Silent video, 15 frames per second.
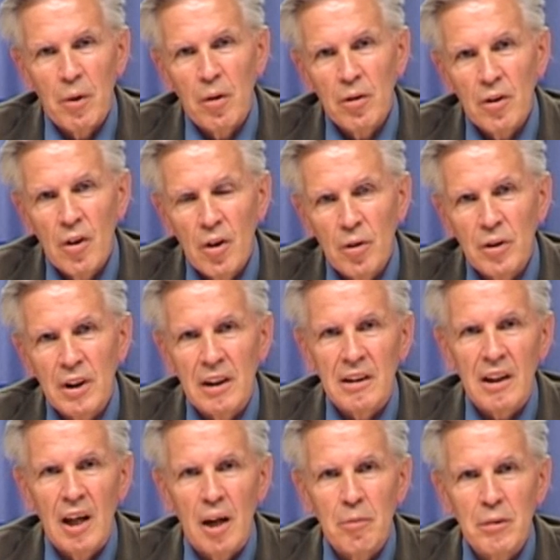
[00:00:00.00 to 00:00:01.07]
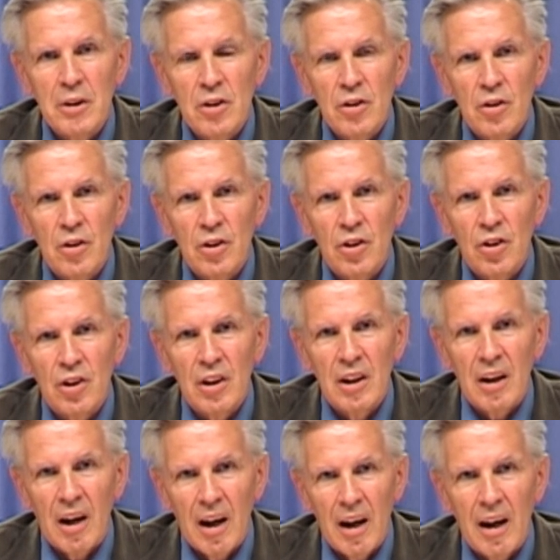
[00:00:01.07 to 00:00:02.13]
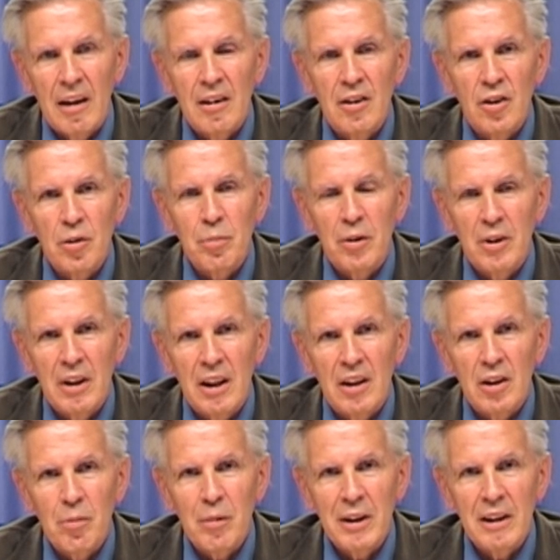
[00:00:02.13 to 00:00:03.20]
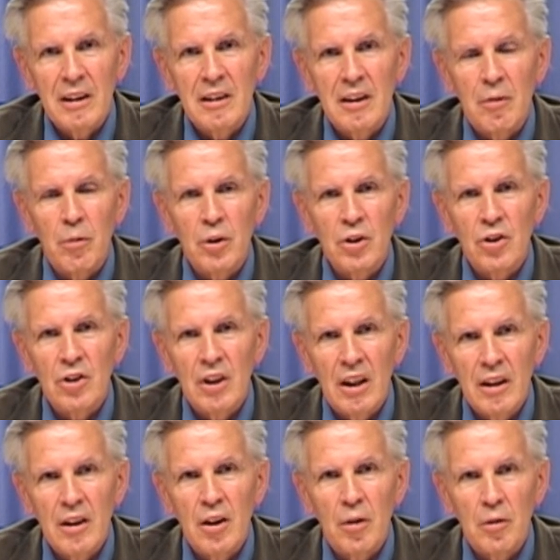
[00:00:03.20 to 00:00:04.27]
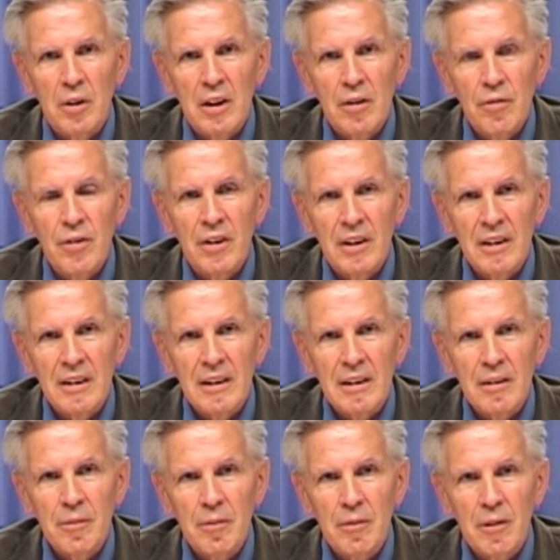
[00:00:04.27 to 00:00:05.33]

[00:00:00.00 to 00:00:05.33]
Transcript: both those at CABG surgery and the spontaneous bleeds, there was really no difference.